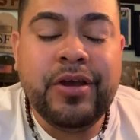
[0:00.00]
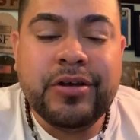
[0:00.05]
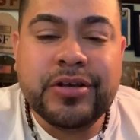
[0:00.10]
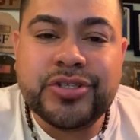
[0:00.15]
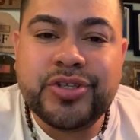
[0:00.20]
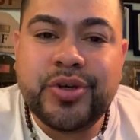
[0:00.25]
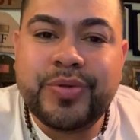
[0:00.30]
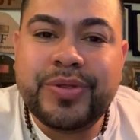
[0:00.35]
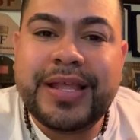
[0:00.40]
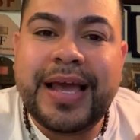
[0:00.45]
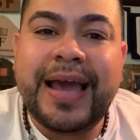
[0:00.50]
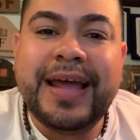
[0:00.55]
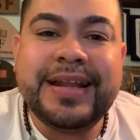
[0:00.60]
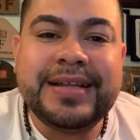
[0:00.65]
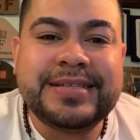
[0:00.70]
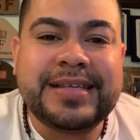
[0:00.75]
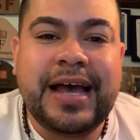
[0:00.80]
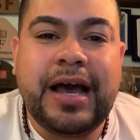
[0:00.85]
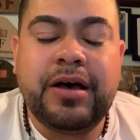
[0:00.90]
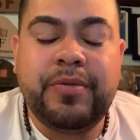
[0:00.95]
So that
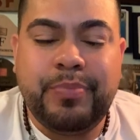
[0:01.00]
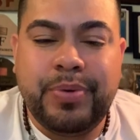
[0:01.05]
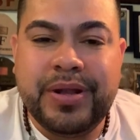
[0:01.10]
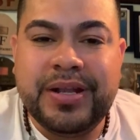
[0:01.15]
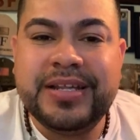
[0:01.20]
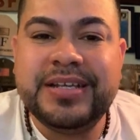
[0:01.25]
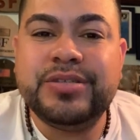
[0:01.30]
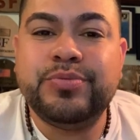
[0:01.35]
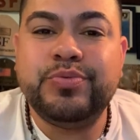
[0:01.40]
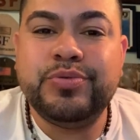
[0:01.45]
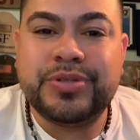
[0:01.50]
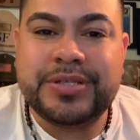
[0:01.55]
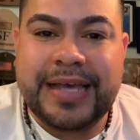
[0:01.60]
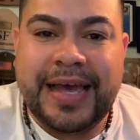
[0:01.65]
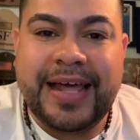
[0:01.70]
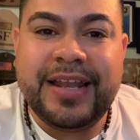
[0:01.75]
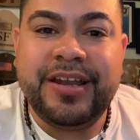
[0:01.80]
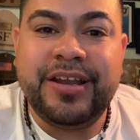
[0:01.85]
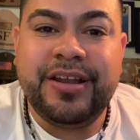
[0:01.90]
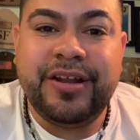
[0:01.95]
is how police
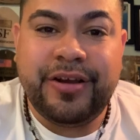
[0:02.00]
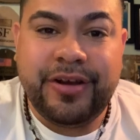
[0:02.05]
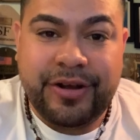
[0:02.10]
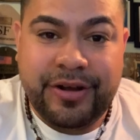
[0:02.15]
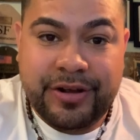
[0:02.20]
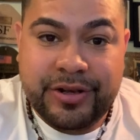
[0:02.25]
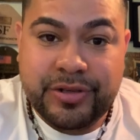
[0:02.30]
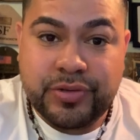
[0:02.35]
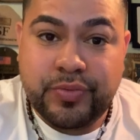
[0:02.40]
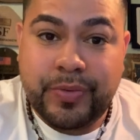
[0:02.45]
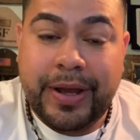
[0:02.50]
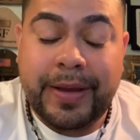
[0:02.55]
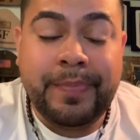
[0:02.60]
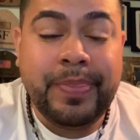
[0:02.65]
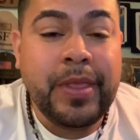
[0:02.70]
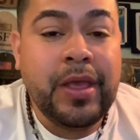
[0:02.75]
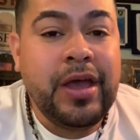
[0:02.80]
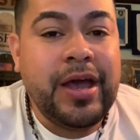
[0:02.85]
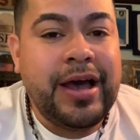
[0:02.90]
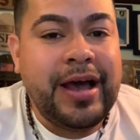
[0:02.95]
brutality occurs, right?
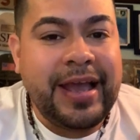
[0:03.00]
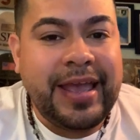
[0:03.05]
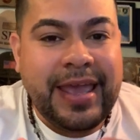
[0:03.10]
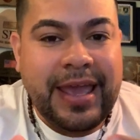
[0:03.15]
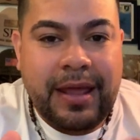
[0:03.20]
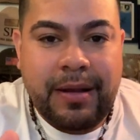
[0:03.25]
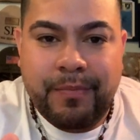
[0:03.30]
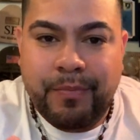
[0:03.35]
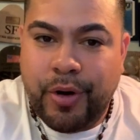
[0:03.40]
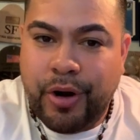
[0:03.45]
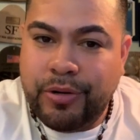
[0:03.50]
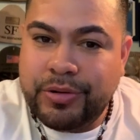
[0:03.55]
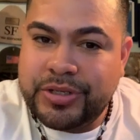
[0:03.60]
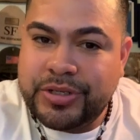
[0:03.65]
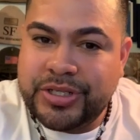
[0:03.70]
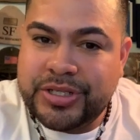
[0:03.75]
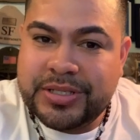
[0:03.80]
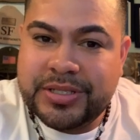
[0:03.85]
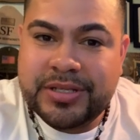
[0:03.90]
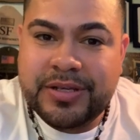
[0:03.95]
Again,
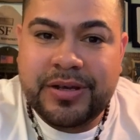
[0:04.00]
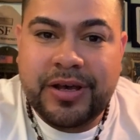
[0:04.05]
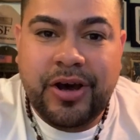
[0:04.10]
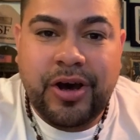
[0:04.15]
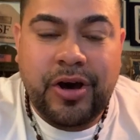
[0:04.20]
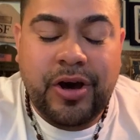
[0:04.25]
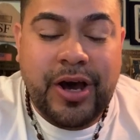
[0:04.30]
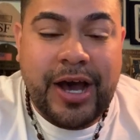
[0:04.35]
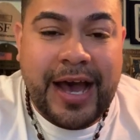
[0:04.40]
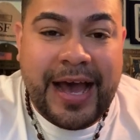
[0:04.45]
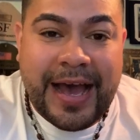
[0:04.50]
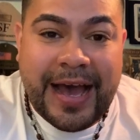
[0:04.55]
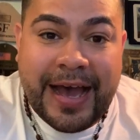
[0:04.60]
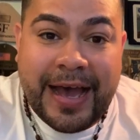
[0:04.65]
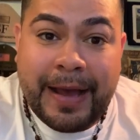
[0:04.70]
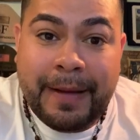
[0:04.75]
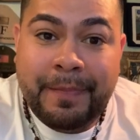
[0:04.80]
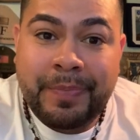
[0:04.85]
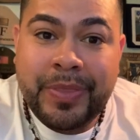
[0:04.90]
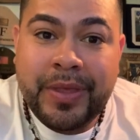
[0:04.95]
emotions are high,